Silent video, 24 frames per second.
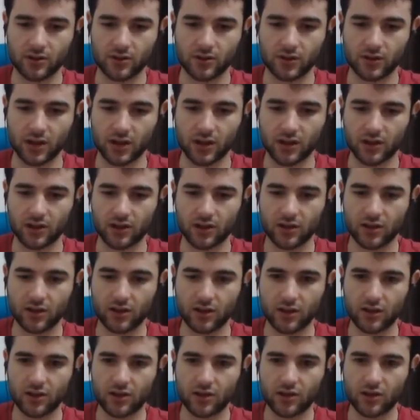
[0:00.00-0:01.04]
Okay,
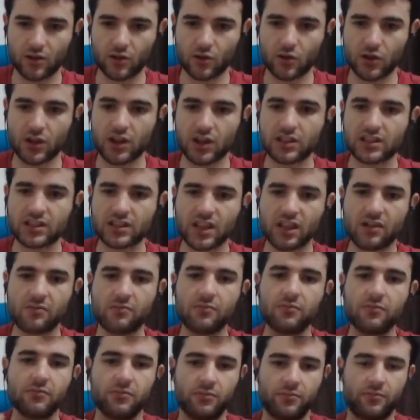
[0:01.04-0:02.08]
you need
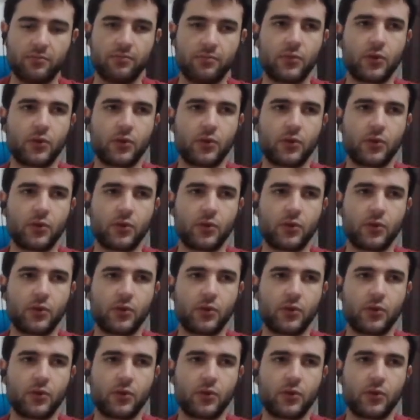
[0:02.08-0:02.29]
some